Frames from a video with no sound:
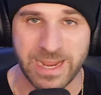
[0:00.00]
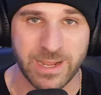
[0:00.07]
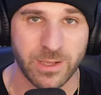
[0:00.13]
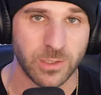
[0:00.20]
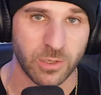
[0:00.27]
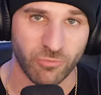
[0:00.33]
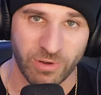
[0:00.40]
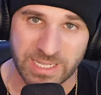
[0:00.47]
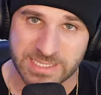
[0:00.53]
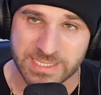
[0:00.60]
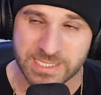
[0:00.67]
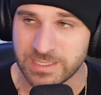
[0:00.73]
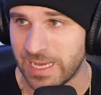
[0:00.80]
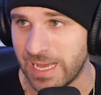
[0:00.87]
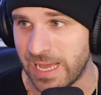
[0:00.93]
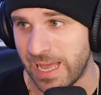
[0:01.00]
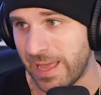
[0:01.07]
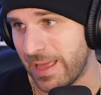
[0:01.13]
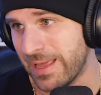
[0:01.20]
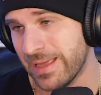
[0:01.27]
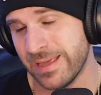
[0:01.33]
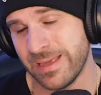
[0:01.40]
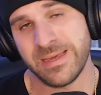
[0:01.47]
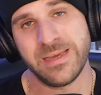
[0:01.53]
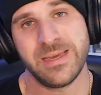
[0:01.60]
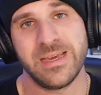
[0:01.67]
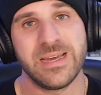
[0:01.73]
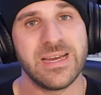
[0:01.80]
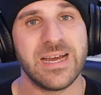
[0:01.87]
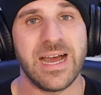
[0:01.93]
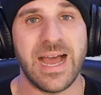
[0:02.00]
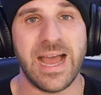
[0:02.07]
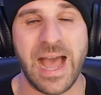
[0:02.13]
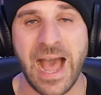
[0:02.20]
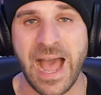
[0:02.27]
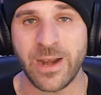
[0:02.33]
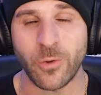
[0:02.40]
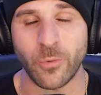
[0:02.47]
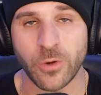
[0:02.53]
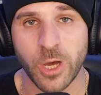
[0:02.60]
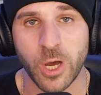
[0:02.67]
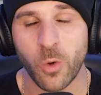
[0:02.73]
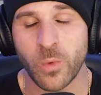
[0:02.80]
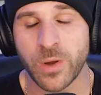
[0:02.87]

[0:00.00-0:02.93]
Michael Lorenzen. I don't know.